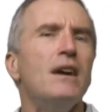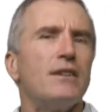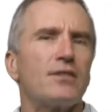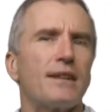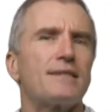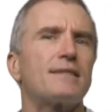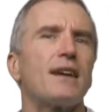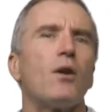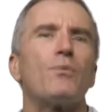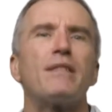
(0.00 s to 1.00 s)
So let's
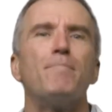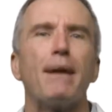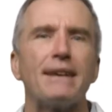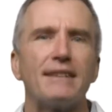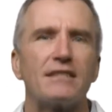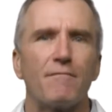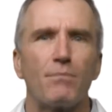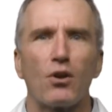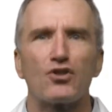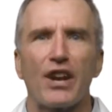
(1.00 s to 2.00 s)
start with the basics of
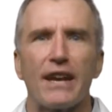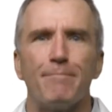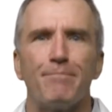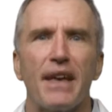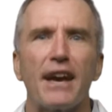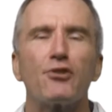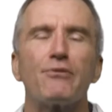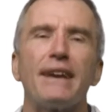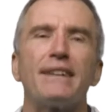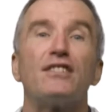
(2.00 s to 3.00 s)
blockchain and
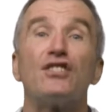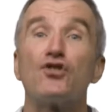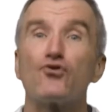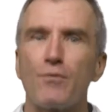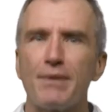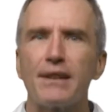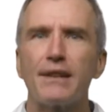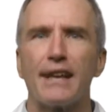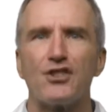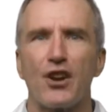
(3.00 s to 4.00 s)
create a distributed
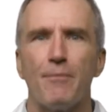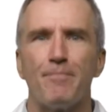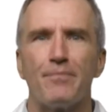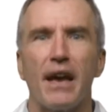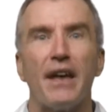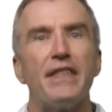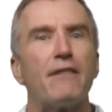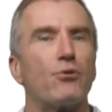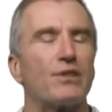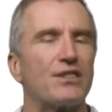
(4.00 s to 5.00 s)
ledger and
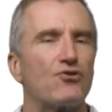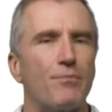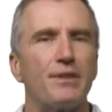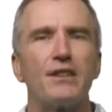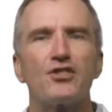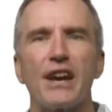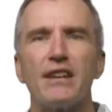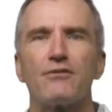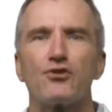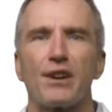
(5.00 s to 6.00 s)
therefore a distributed chain
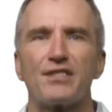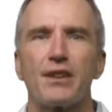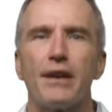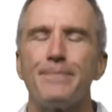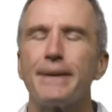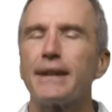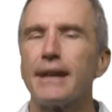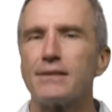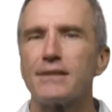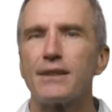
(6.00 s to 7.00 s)
of trust that
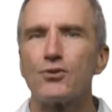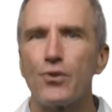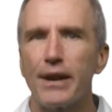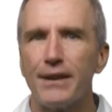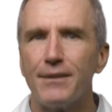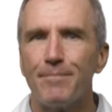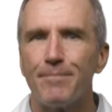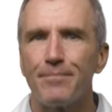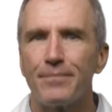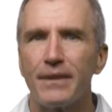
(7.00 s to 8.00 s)
allows us to trade.
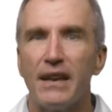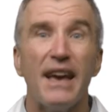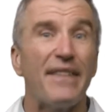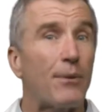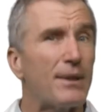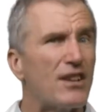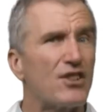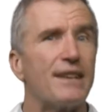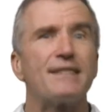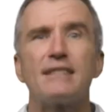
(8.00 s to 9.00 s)
Now a ledger
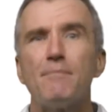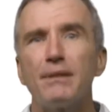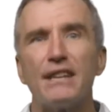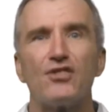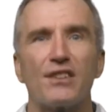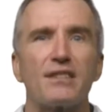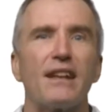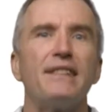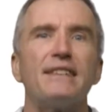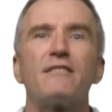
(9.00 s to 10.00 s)
is simply just a
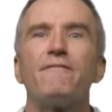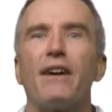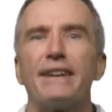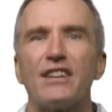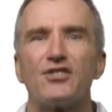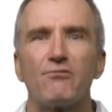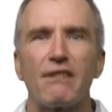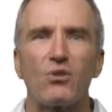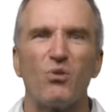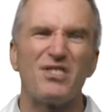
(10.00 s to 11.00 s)
list of financial
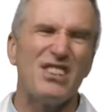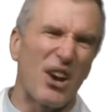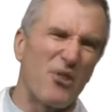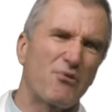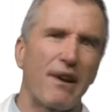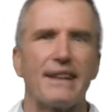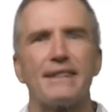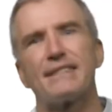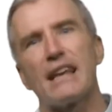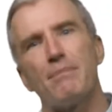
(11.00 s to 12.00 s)
records, you know,
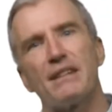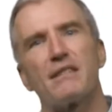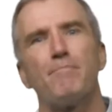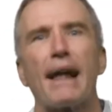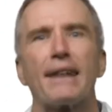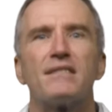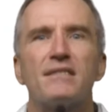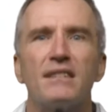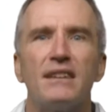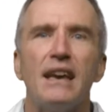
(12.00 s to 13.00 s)
credits, debits, a
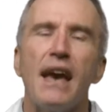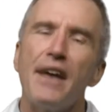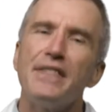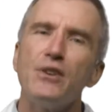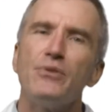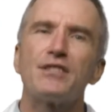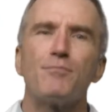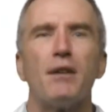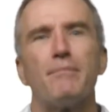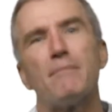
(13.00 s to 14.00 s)
balance, and the units
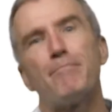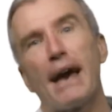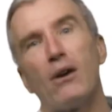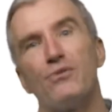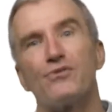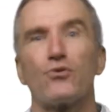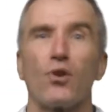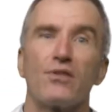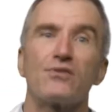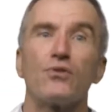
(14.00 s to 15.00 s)
might be in pounds or
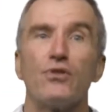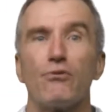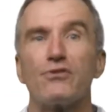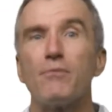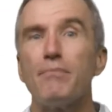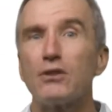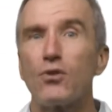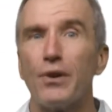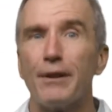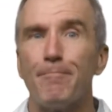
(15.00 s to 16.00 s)
dollars or euros or
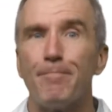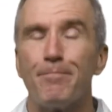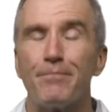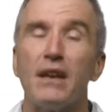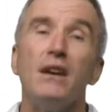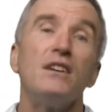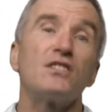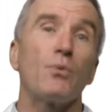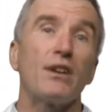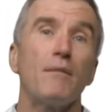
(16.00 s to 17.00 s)
Bitcoin.
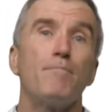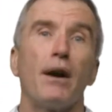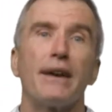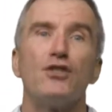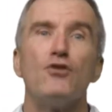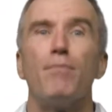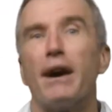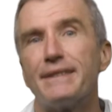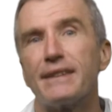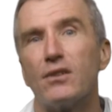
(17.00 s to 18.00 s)
So when I buy a new
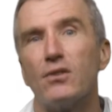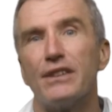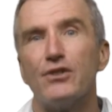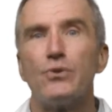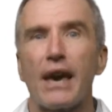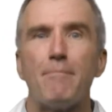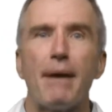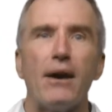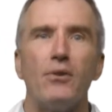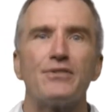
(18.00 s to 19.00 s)
bicycle in UK
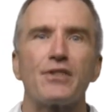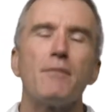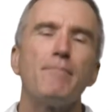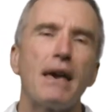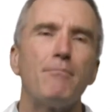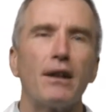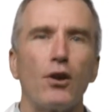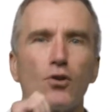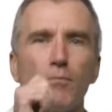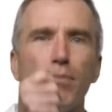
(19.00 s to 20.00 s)
pounds, I pay my
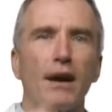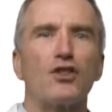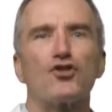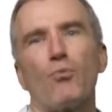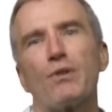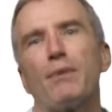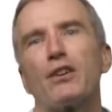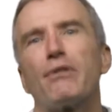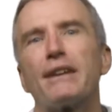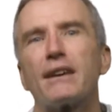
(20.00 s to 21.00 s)
local bike shop with my
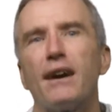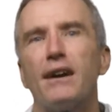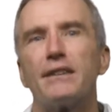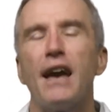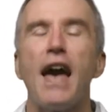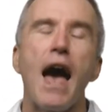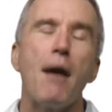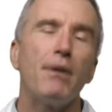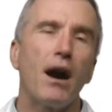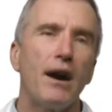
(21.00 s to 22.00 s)
credit card,
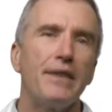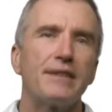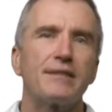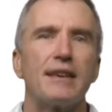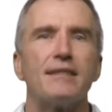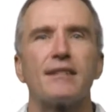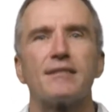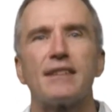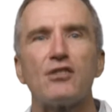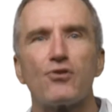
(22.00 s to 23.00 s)
and behind the scenes a
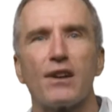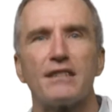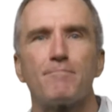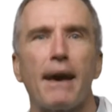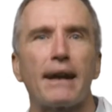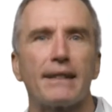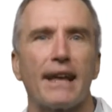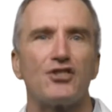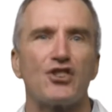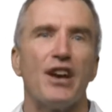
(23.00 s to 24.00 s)
centralised bank
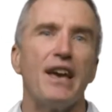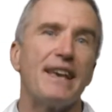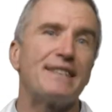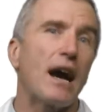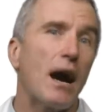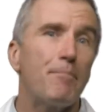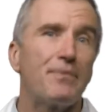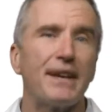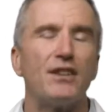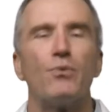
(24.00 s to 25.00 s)
ledger is
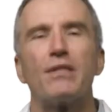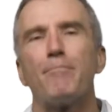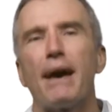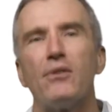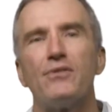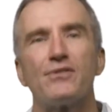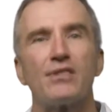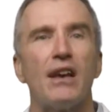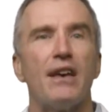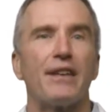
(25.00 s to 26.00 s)
updated with the pounds
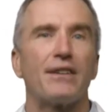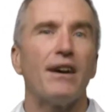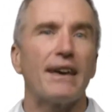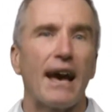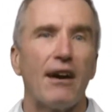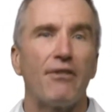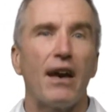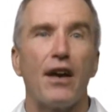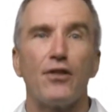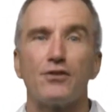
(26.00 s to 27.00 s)
that I have,
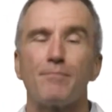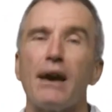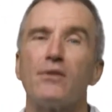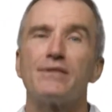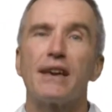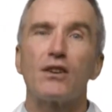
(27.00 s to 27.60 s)
and those pounds then